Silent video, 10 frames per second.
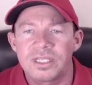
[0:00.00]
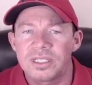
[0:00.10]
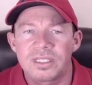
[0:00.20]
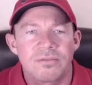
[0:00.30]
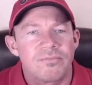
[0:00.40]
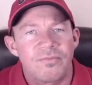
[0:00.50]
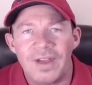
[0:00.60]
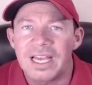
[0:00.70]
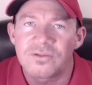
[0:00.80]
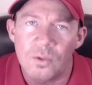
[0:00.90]
Just
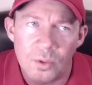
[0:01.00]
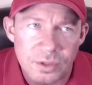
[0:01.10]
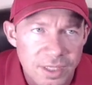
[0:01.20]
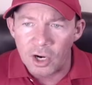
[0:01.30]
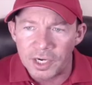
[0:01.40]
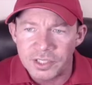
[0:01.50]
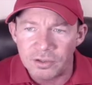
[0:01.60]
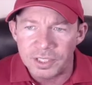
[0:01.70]
fast forward to the targets are